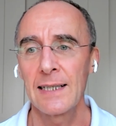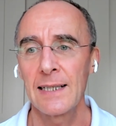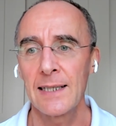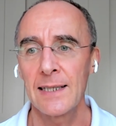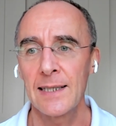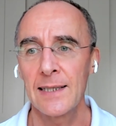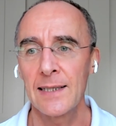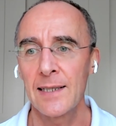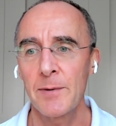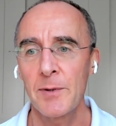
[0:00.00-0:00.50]

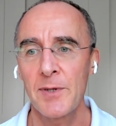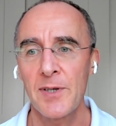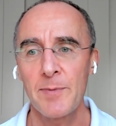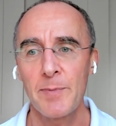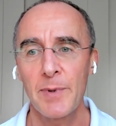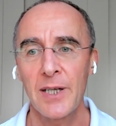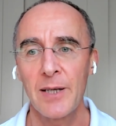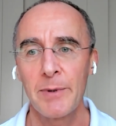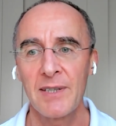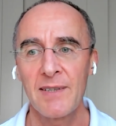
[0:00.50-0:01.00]
Uh, and I was just
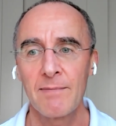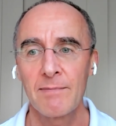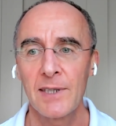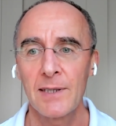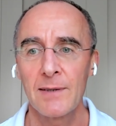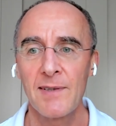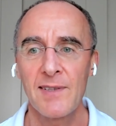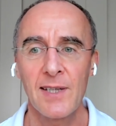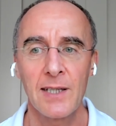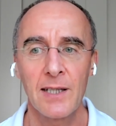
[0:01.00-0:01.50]
becoming,
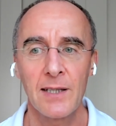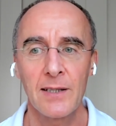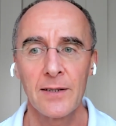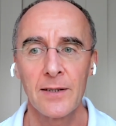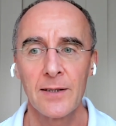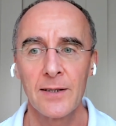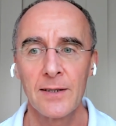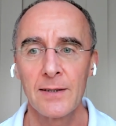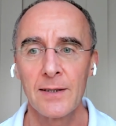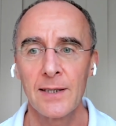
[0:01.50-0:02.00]
you know,
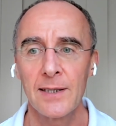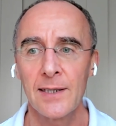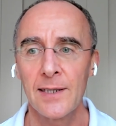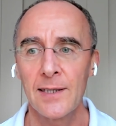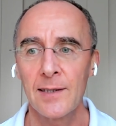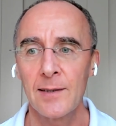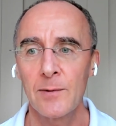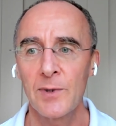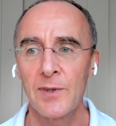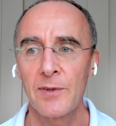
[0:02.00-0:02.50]
cynical
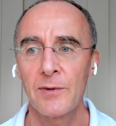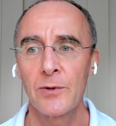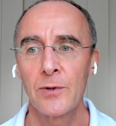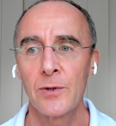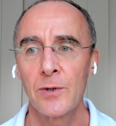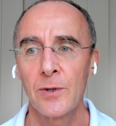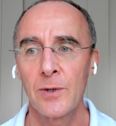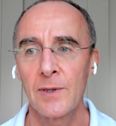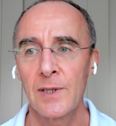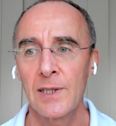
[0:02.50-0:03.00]
and
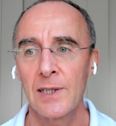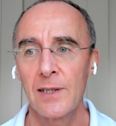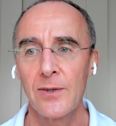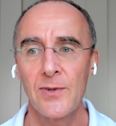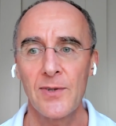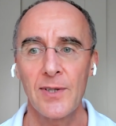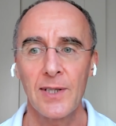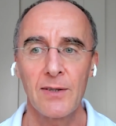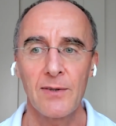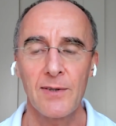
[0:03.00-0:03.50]
withdrawn and
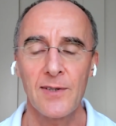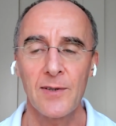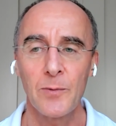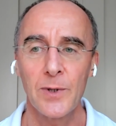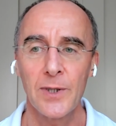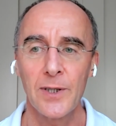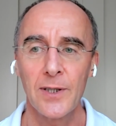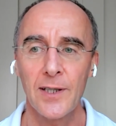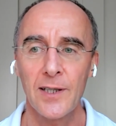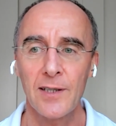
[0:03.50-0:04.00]
losing interest in
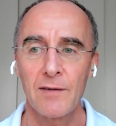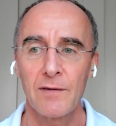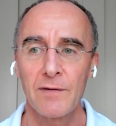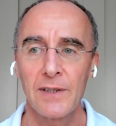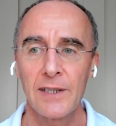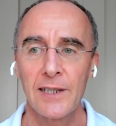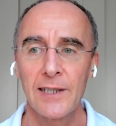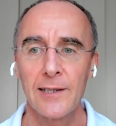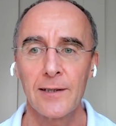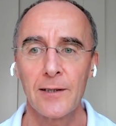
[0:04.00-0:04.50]
work and
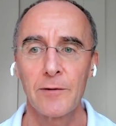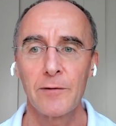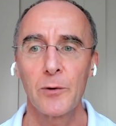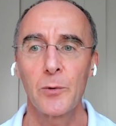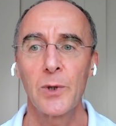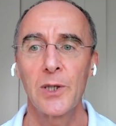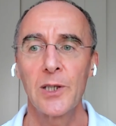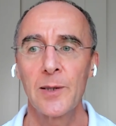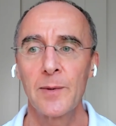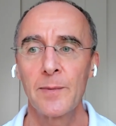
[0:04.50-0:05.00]
feeling
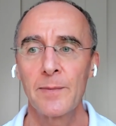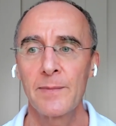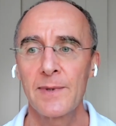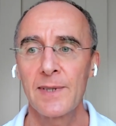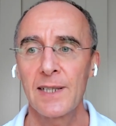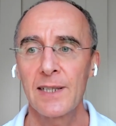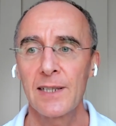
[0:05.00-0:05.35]
overwhelmed,